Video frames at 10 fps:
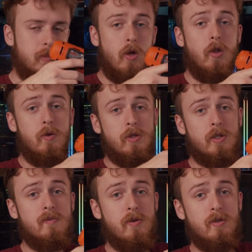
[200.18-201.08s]
Probably what
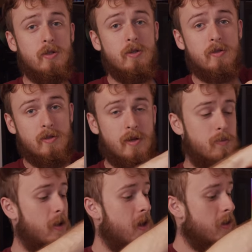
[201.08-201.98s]
you're supposed to use to
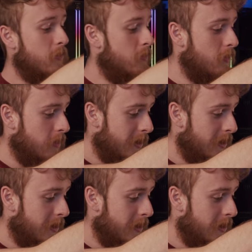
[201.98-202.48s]
apply a cooler,